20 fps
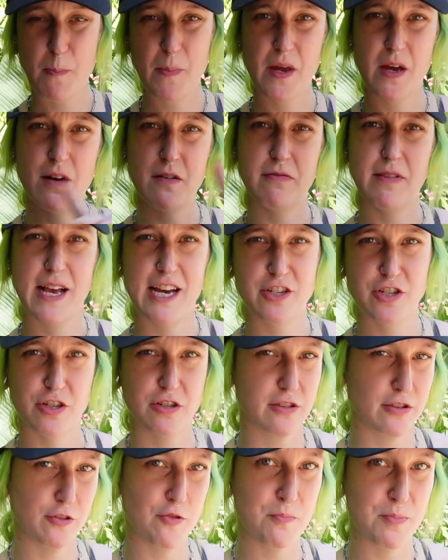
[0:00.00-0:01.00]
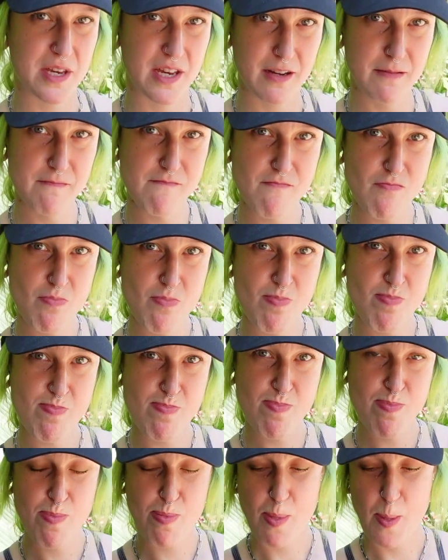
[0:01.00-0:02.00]
of last year's lumpia.
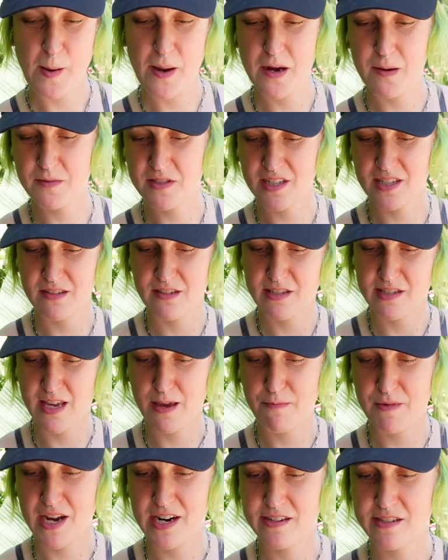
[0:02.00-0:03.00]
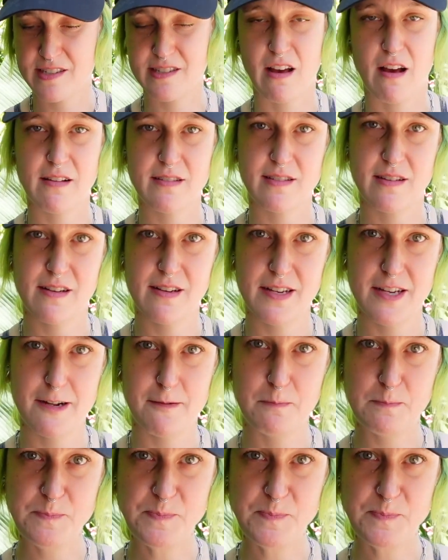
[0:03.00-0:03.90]
It's like the same kind of sauce on it,